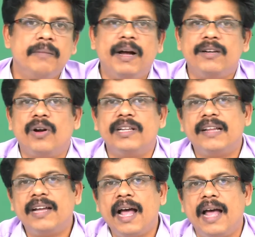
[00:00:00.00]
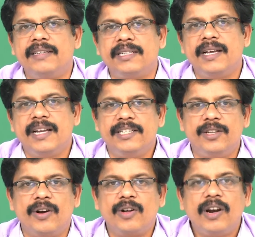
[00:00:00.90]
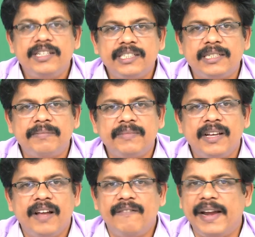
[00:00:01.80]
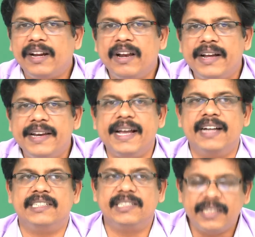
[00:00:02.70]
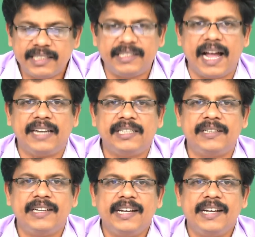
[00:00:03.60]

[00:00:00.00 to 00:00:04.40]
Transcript: But on the other hand, deontologism very clearly asserts that